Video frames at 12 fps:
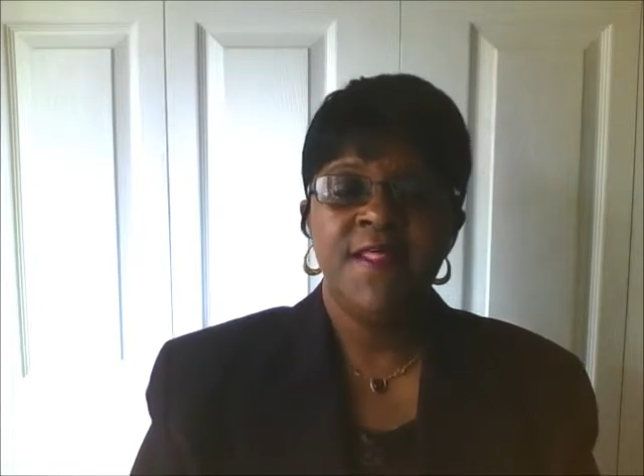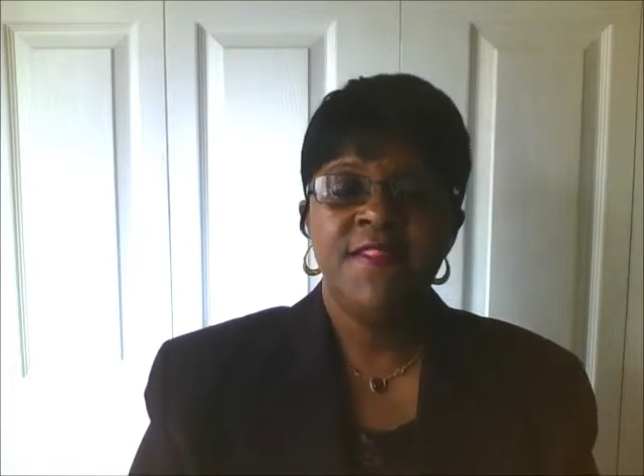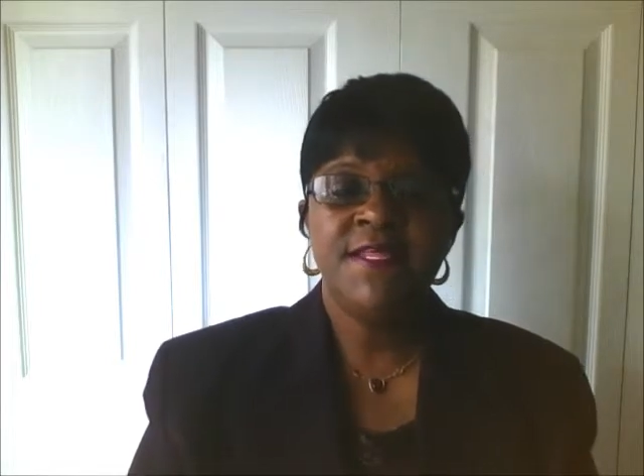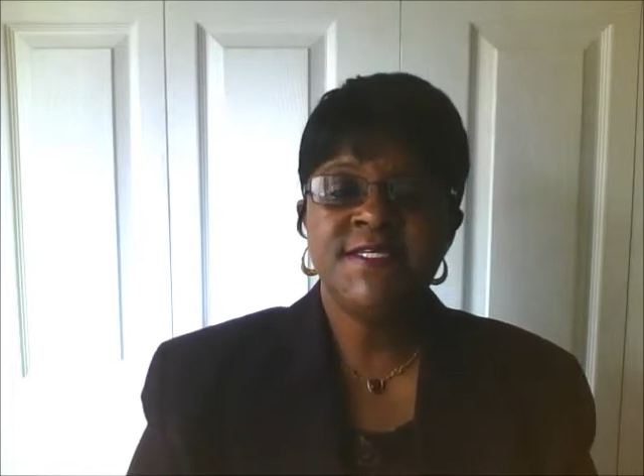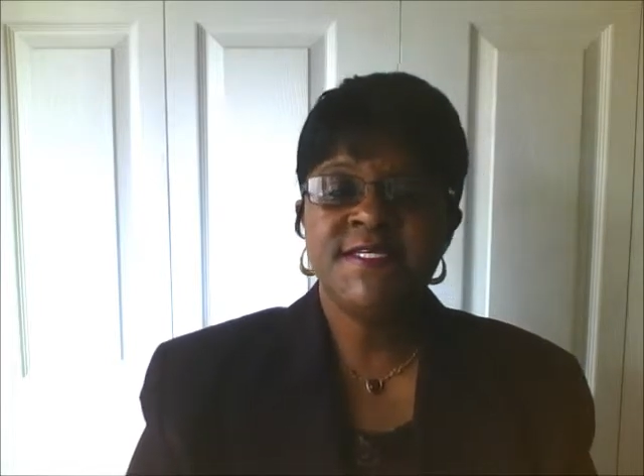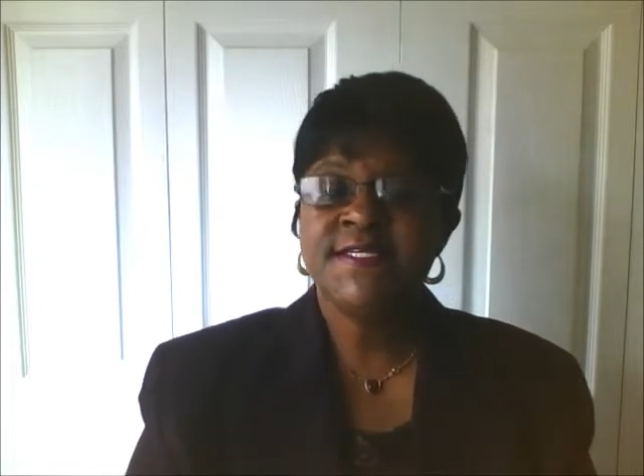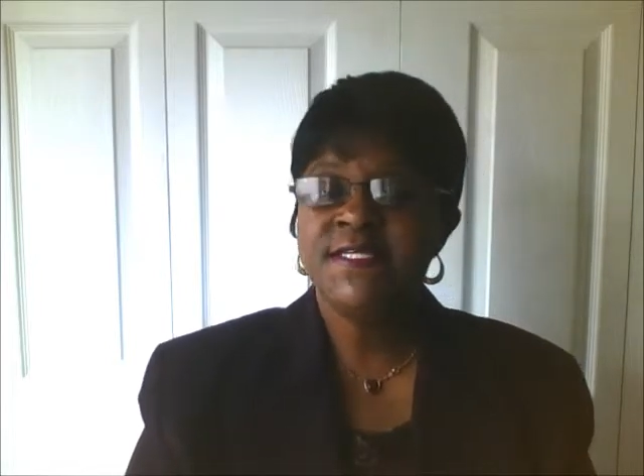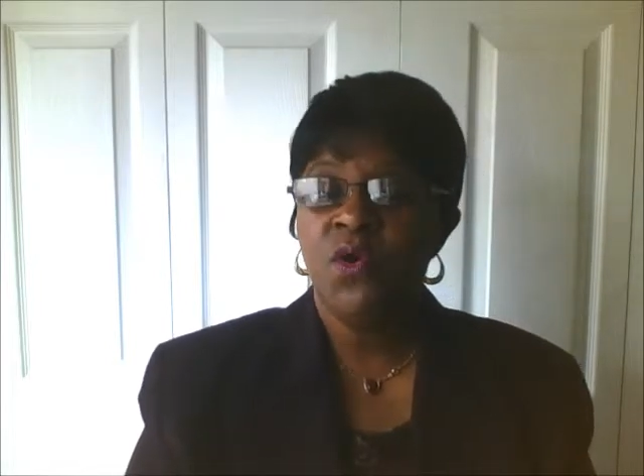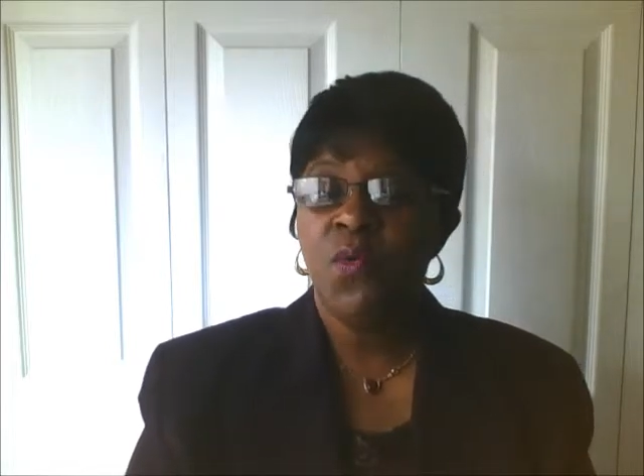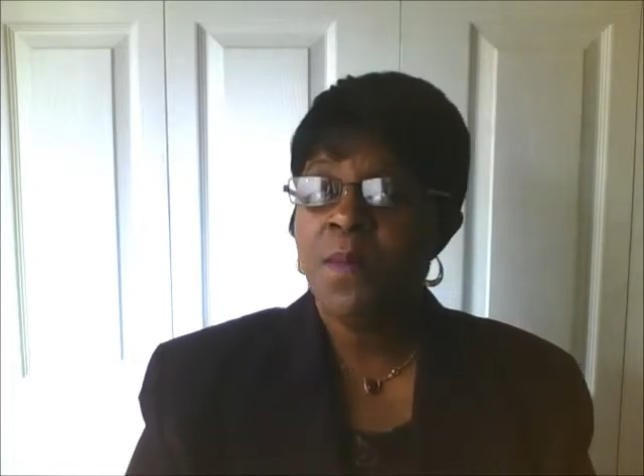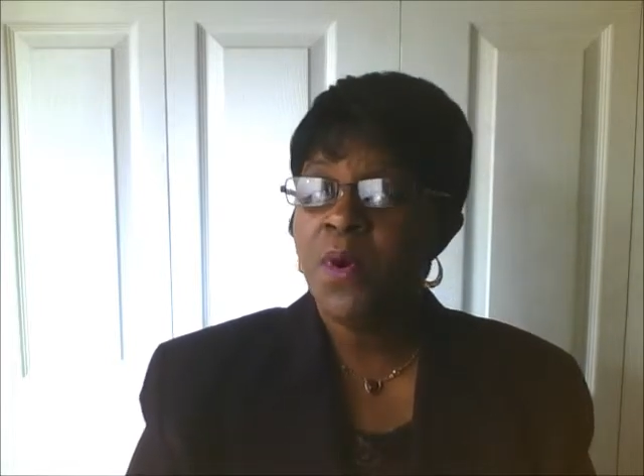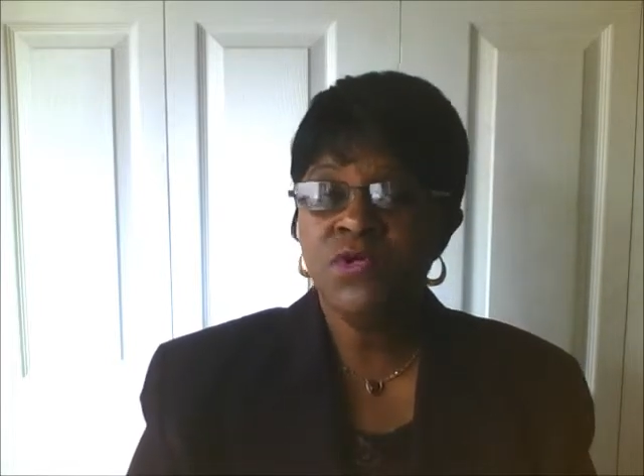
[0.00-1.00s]
This is no
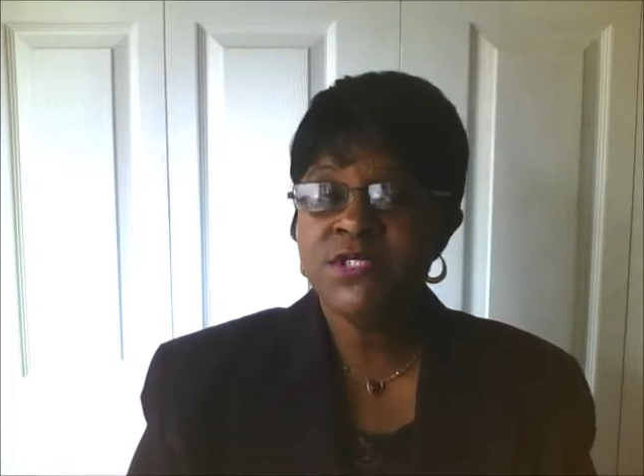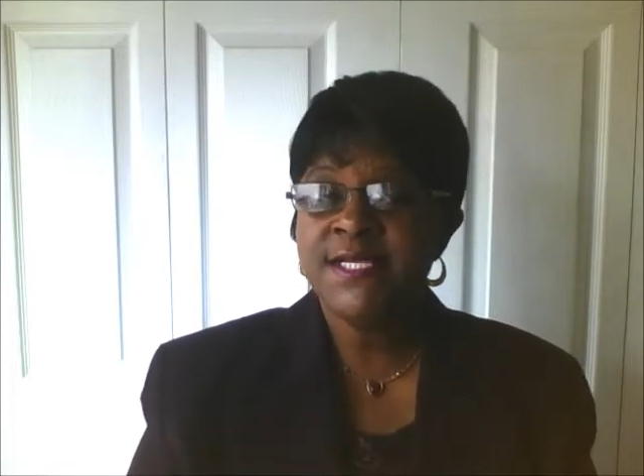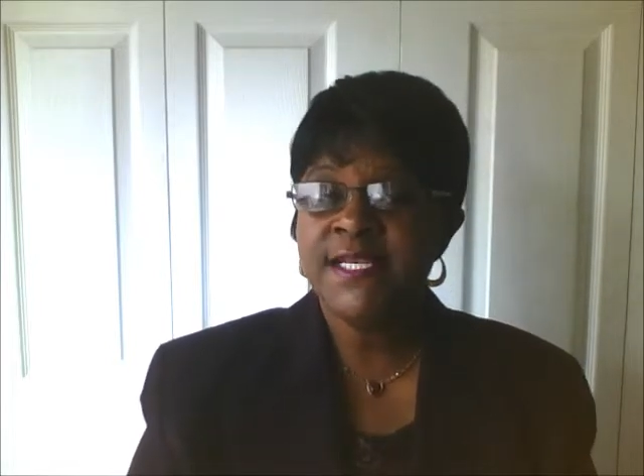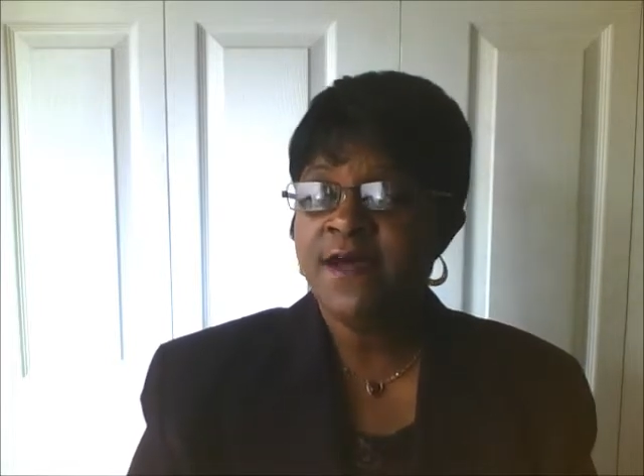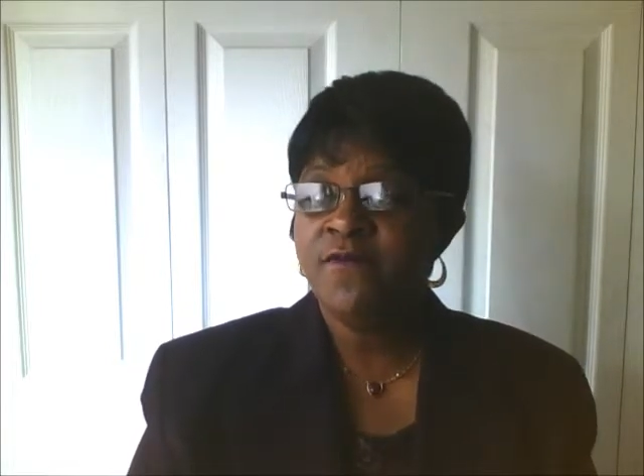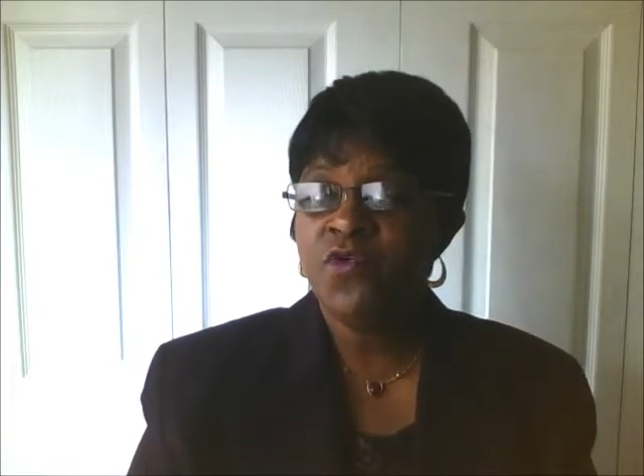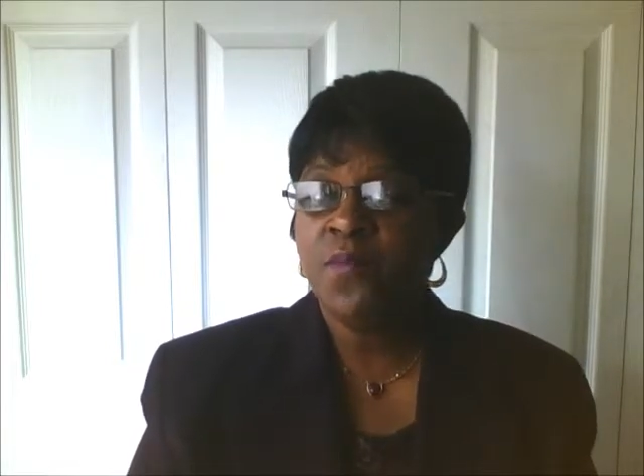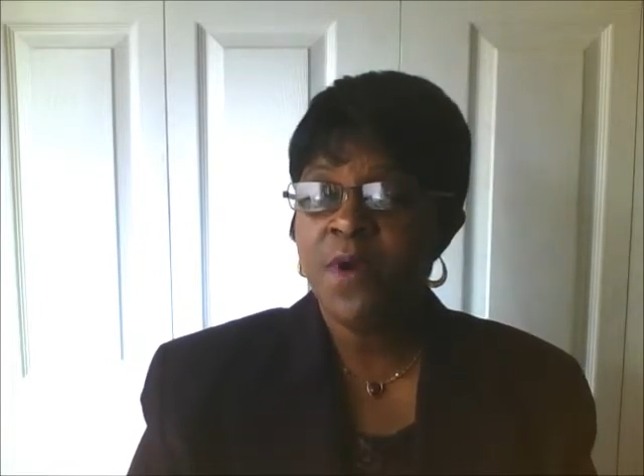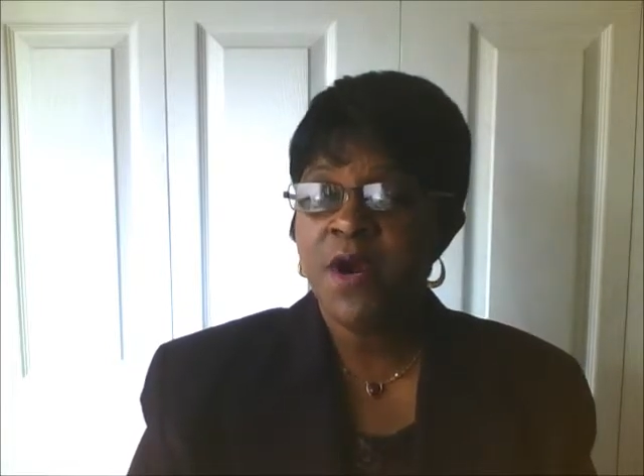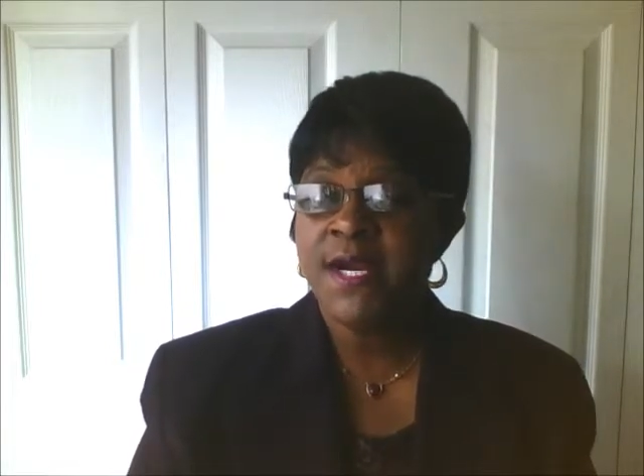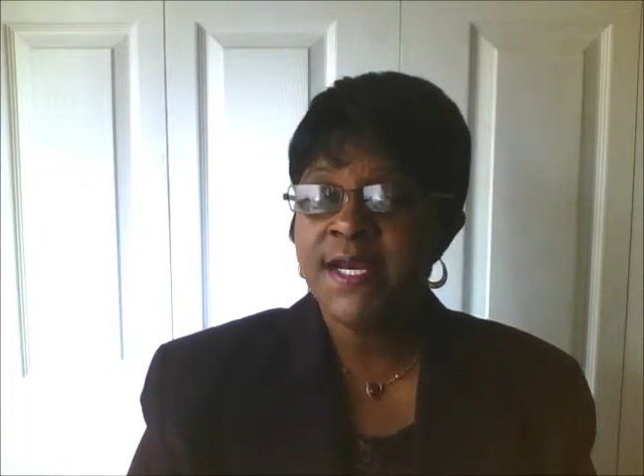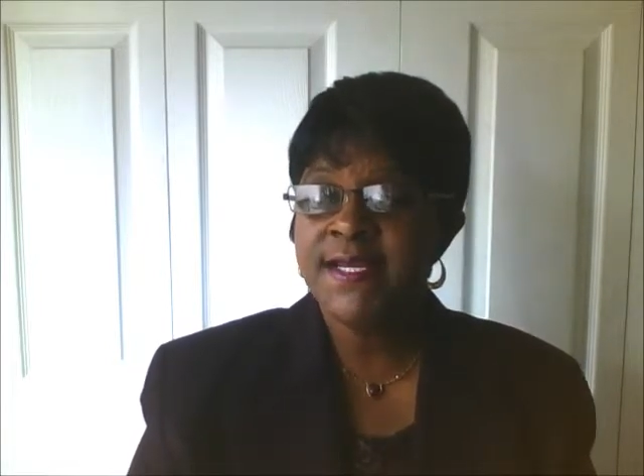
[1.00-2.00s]
multi level
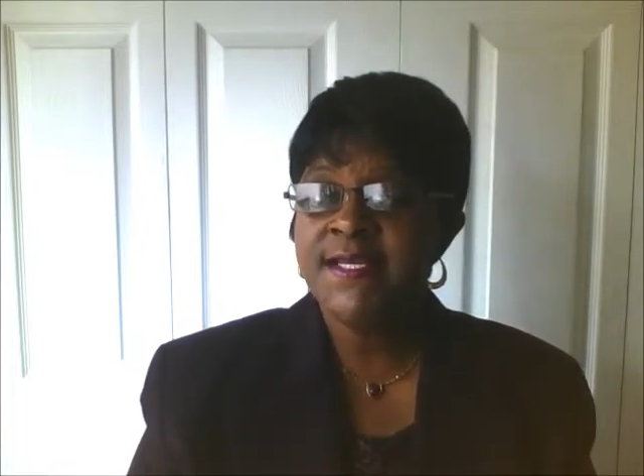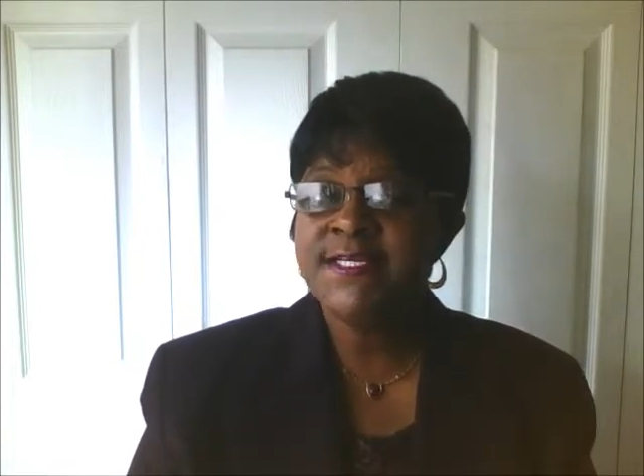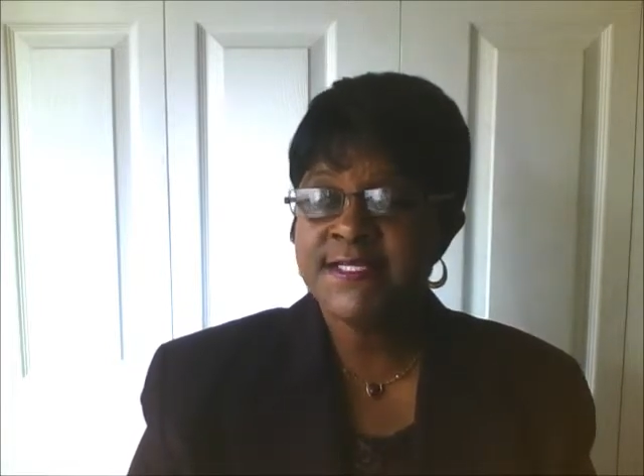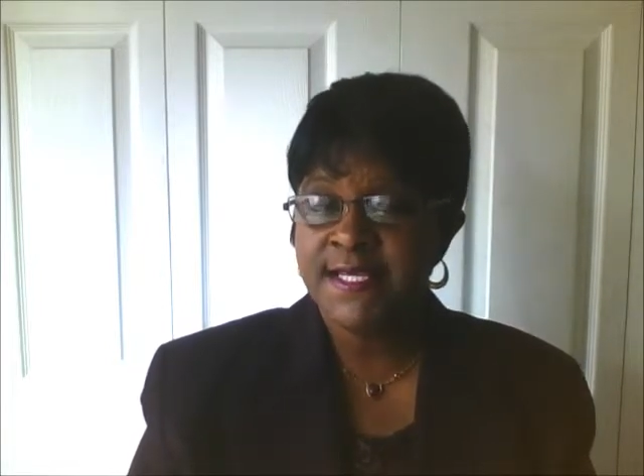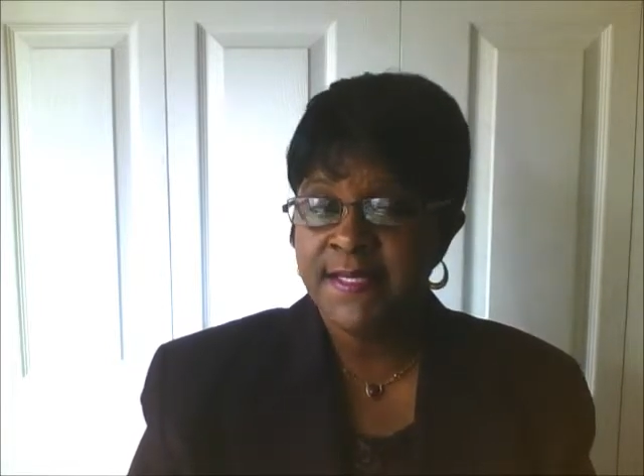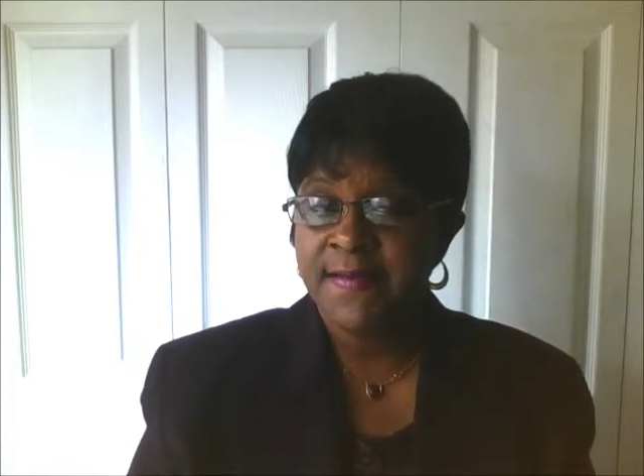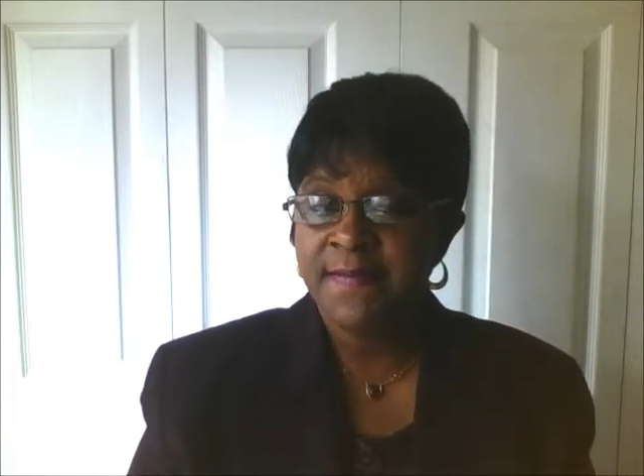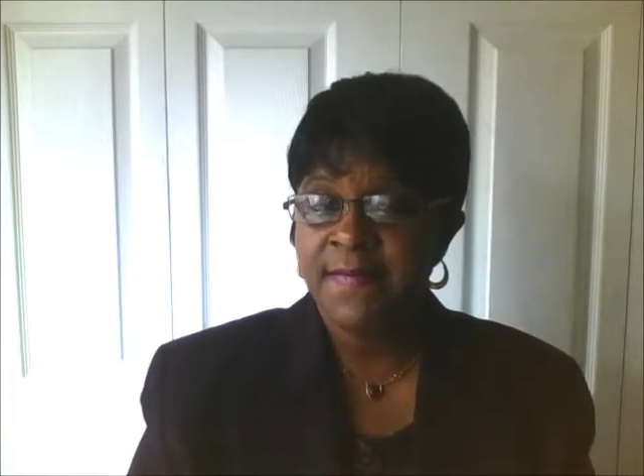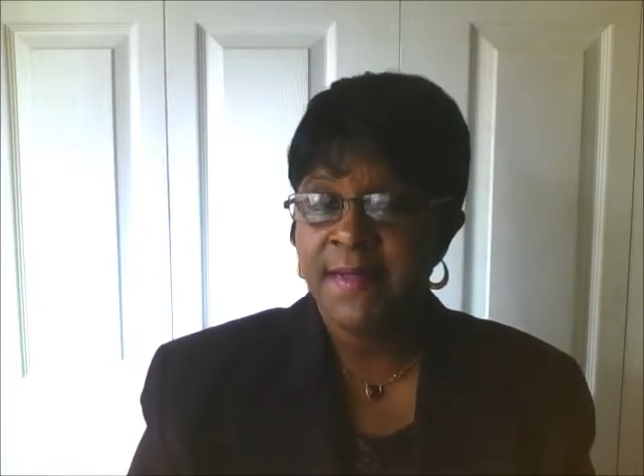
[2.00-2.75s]
marketing scheme,